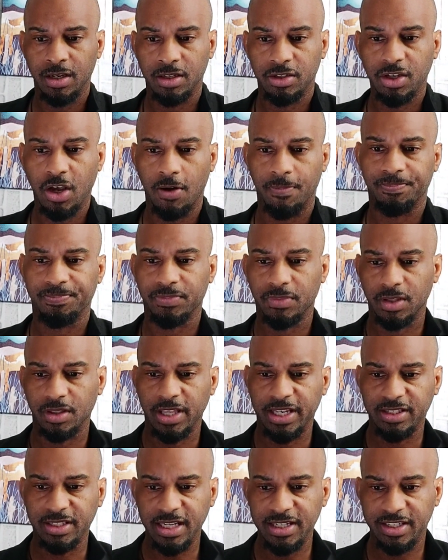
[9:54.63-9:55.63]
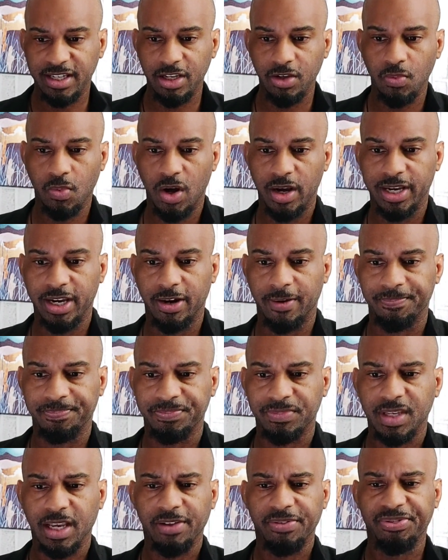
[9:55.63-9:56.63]
So let's continue on here.
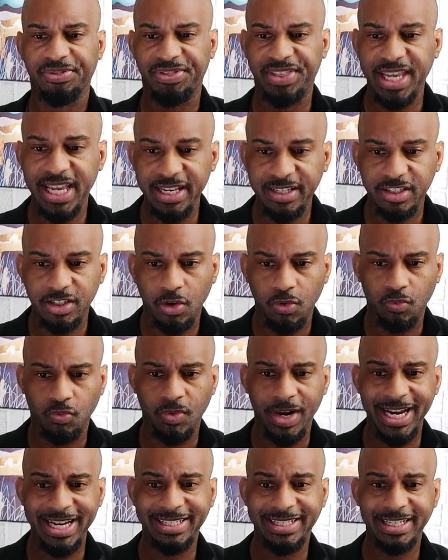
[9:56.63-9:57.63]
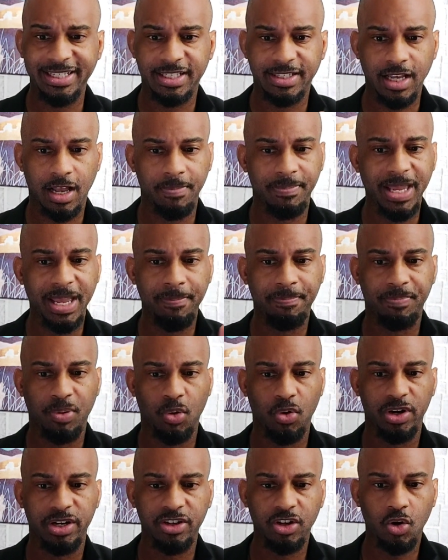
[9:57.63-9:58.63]
This raises some
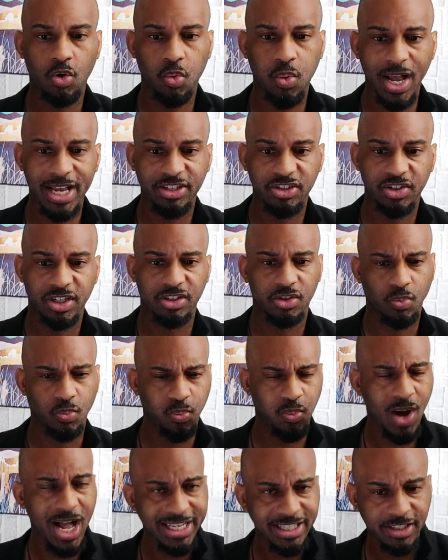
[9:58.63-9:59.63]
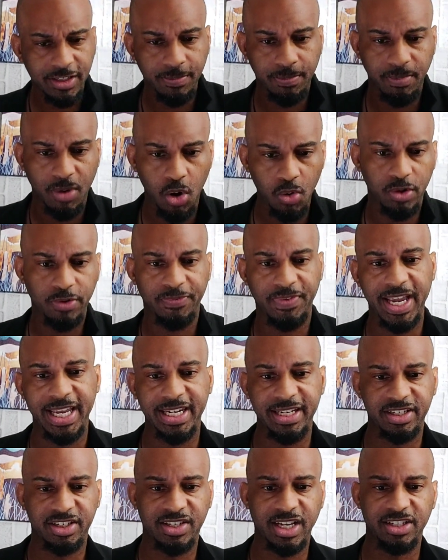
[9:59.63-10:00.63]
important questions. What's
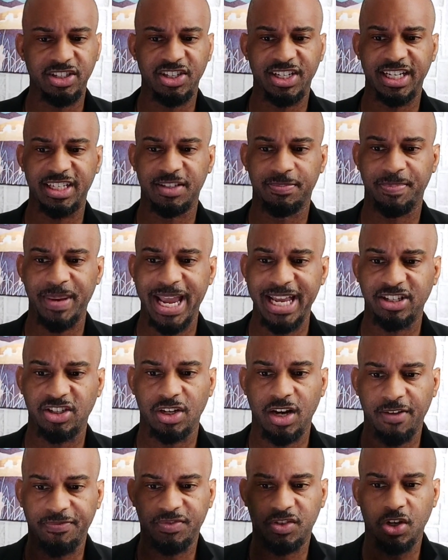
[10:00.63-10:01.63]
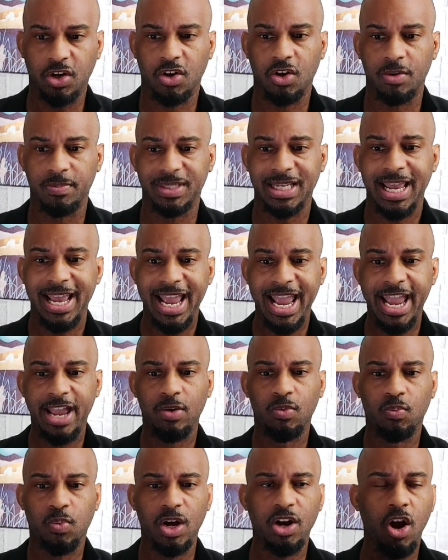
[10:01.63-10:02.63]
motivating such an expansion of terms,
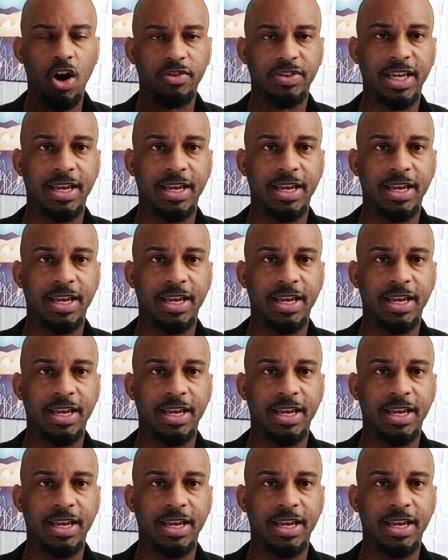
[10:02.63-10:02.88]
and what are